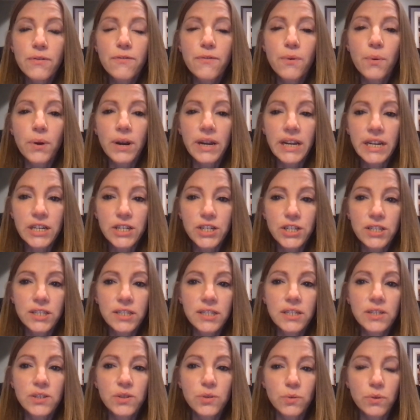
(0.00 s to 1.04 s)
for
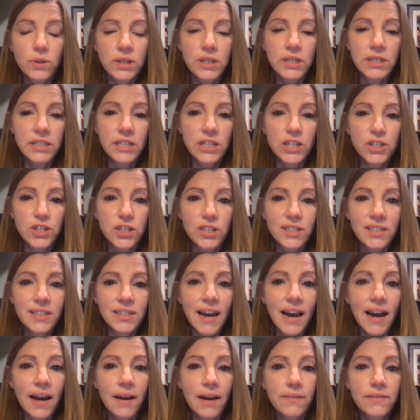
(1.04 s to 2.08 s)
agencies and organizations to
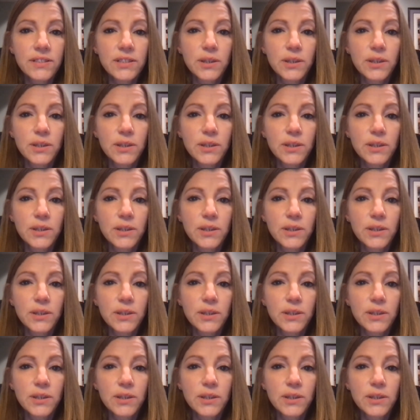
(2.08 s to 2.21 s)
have